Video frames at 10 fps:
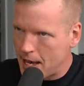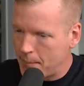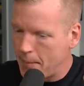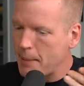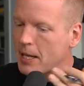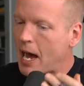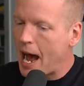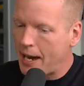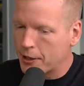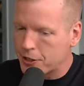that. Maybe a
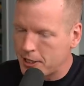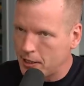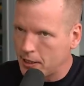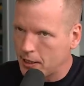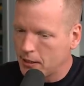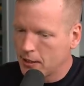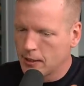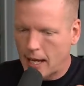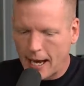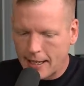higher ceiling.
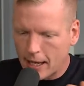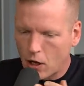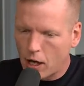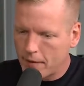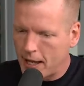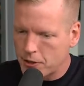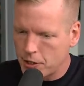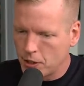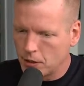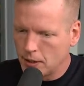I get all of that,
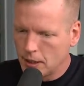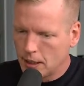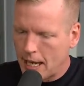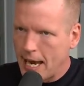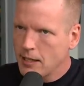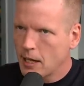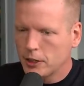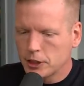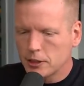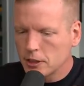too. Aidan
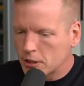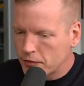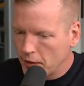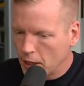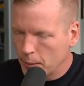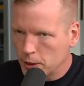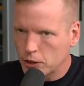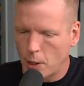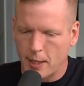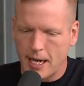Hutchinson's film in
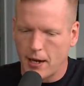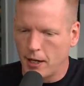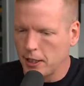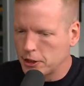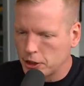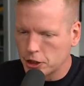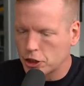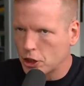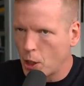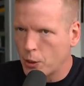so many areas is just
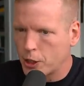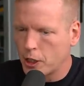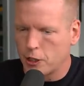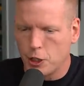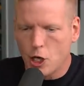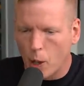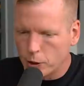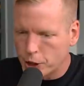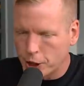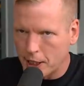so good. You know
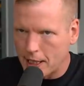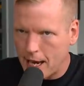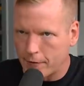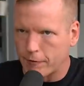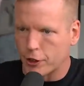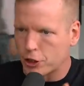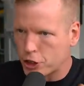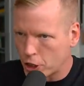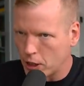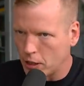what you're going to get for
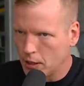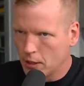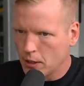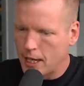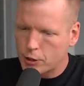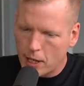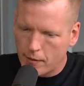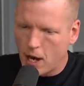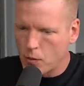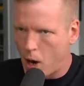sure. Yeah,
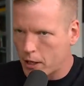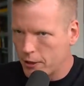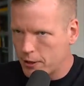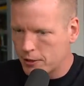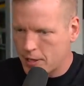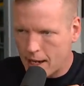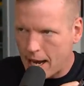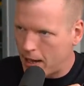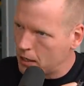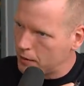Travon Walker, there's that
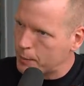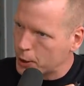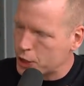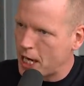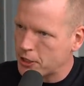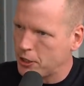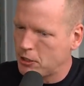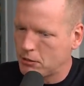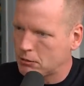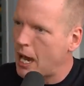hair of a
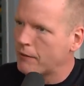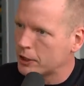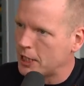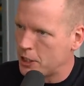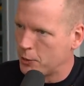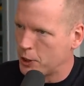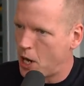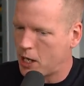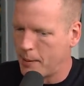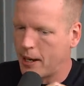projection conversation we're
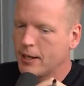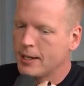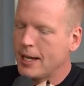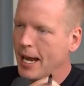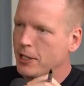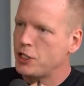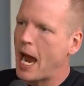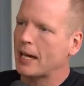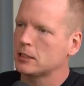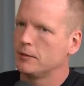talking about. In
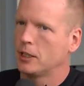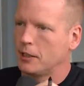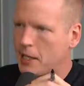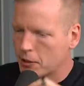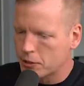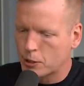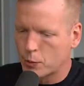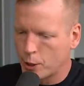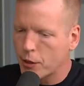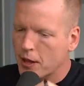Jacksonville, here's the
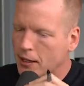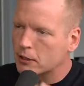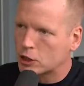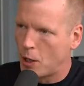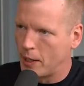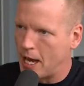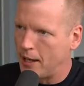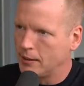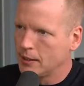real thing that's going on.